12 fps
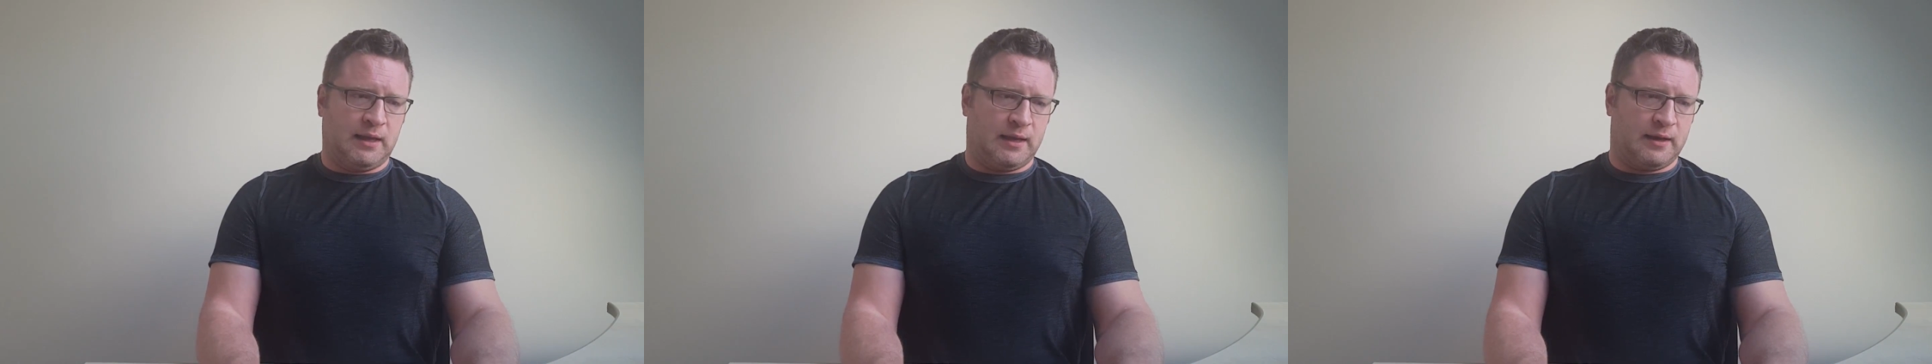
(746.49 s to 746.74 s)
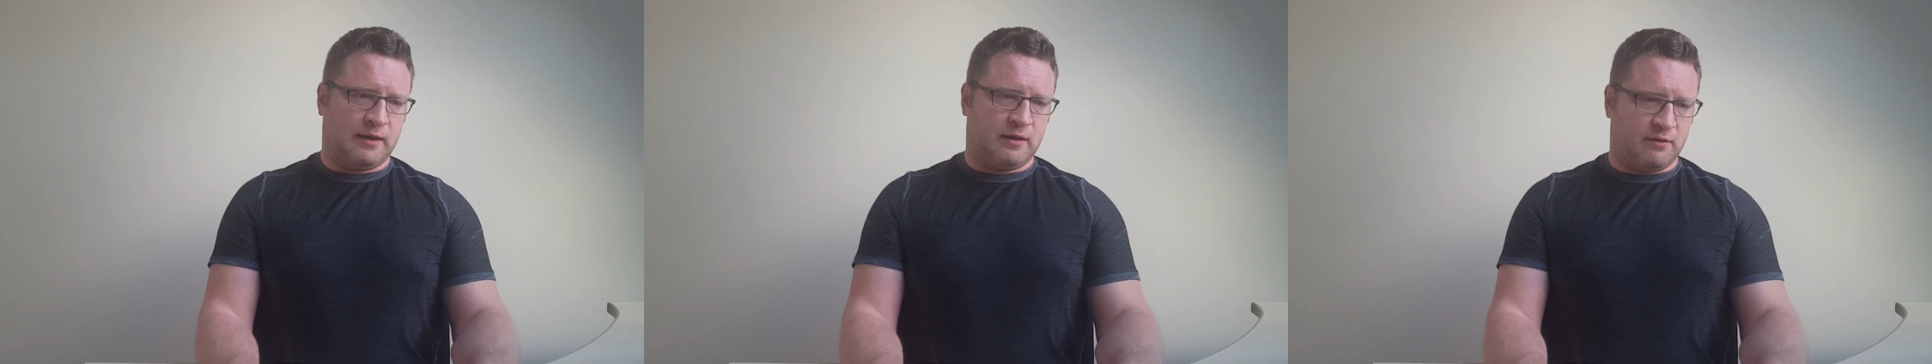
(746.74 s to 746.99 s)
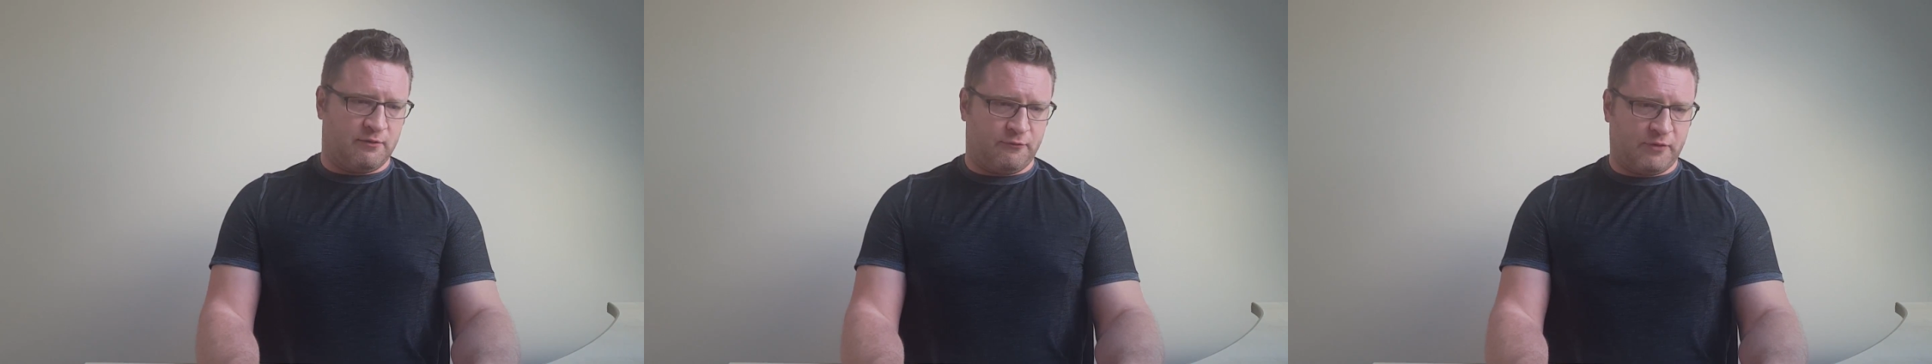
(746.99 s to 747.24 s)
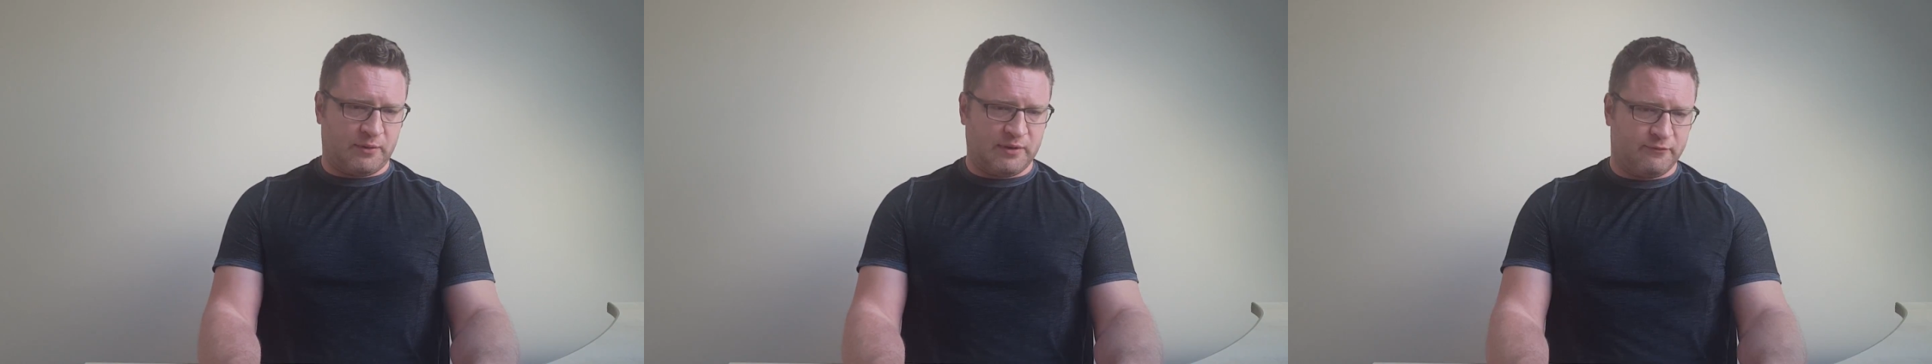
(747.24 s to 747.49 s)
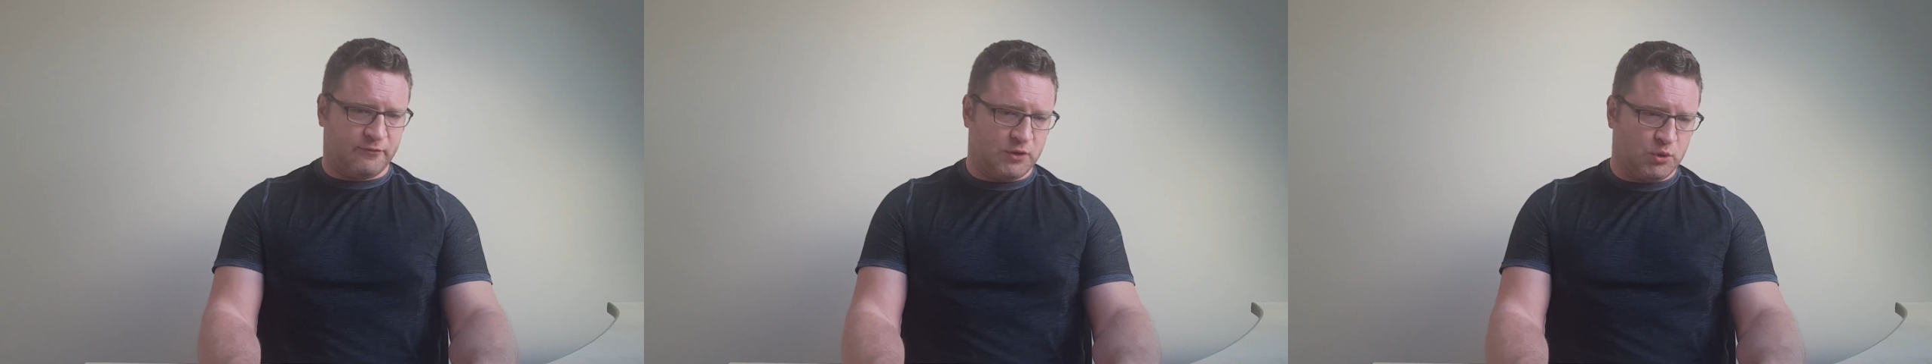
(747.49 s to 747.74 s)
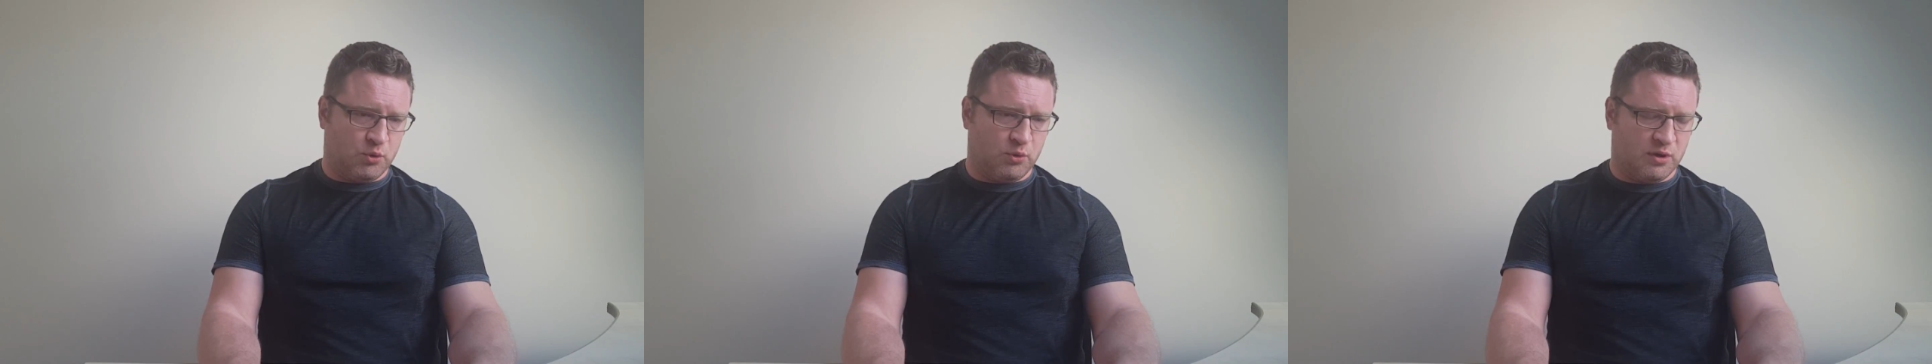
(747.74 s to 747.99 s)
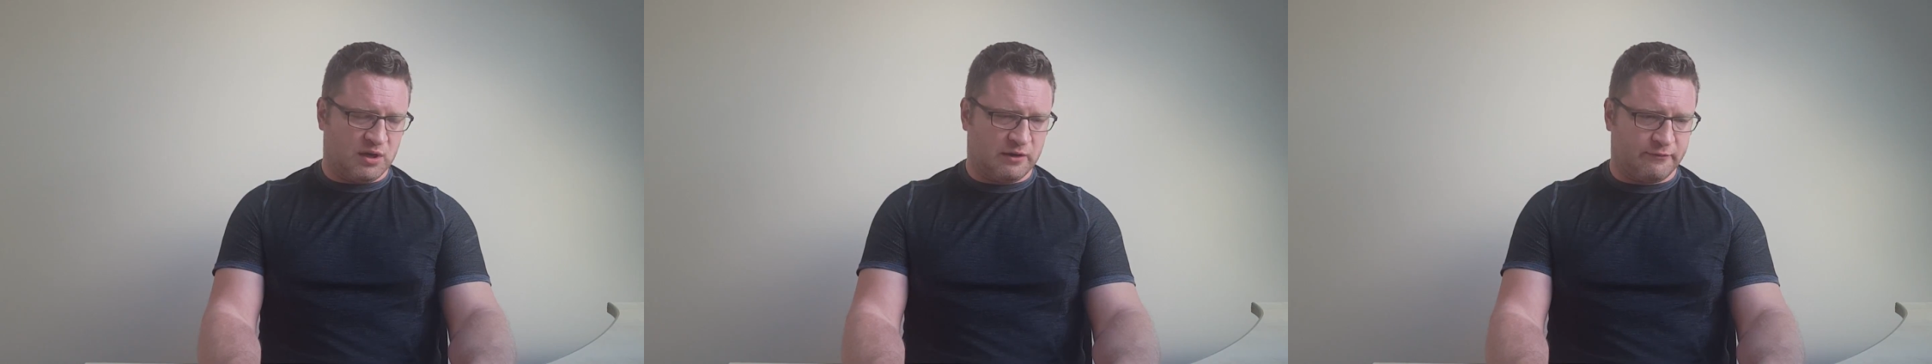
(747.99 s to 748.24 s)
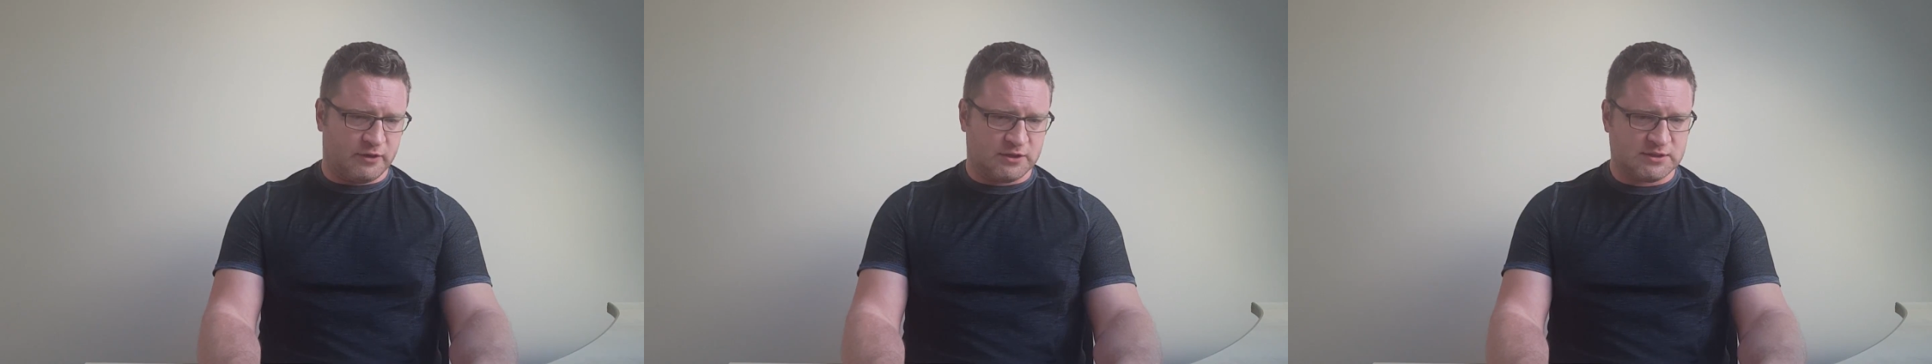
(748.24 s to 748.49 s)
Very few
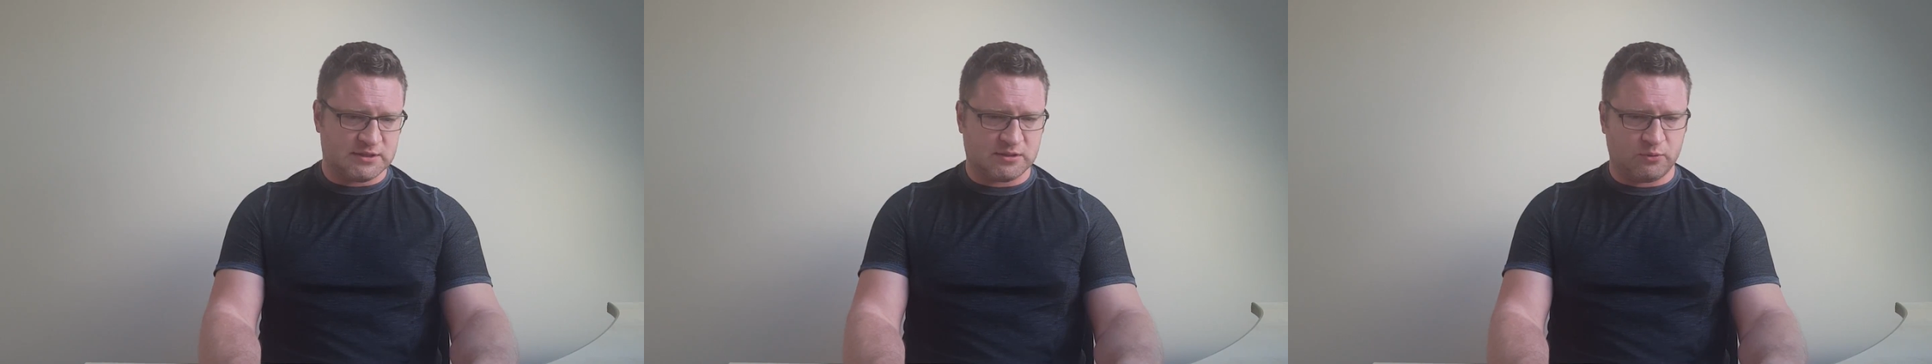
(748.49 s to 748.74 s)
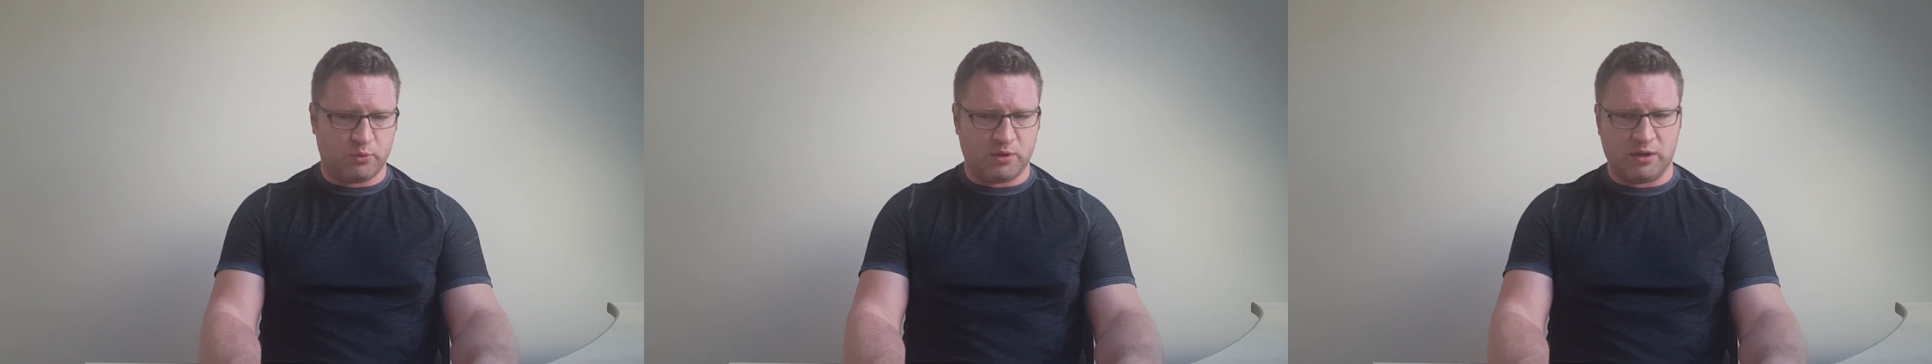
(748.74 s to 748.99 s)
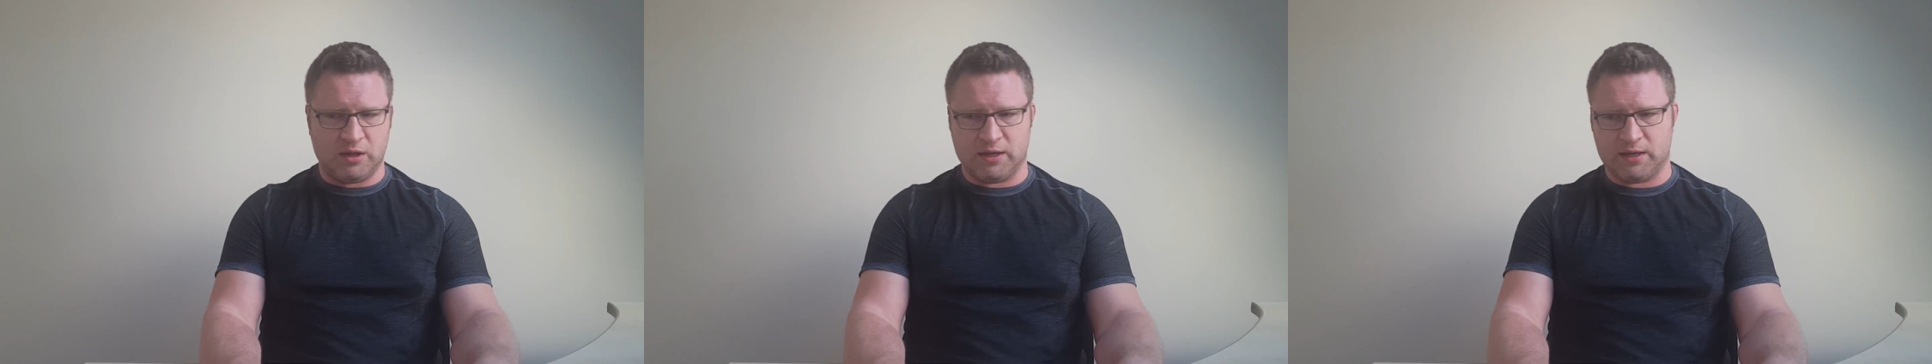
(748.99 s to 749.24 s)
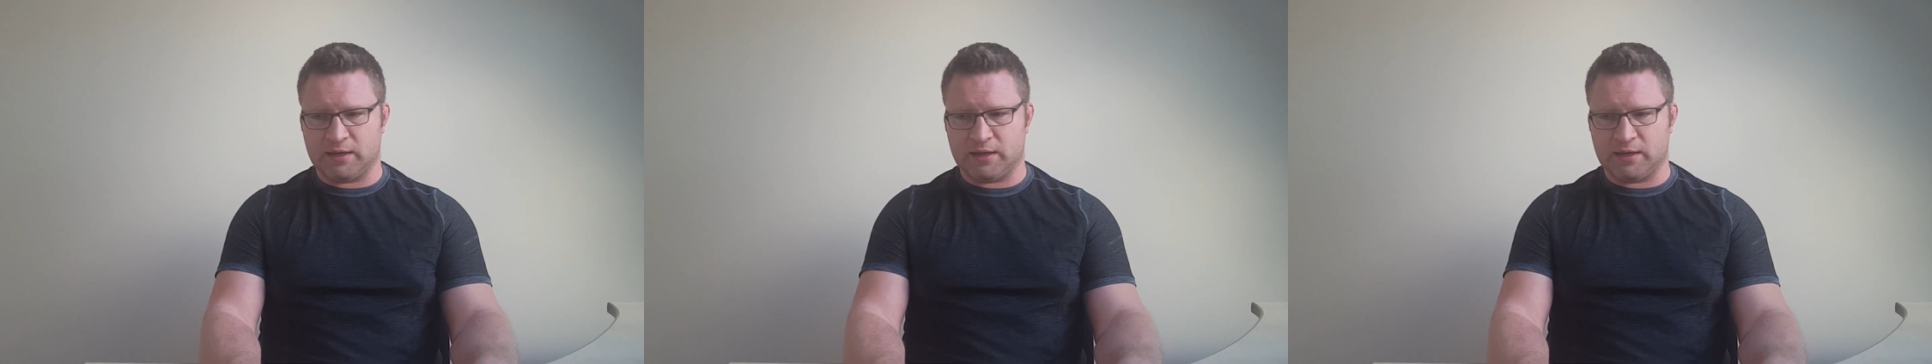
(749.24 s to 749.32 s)
of us will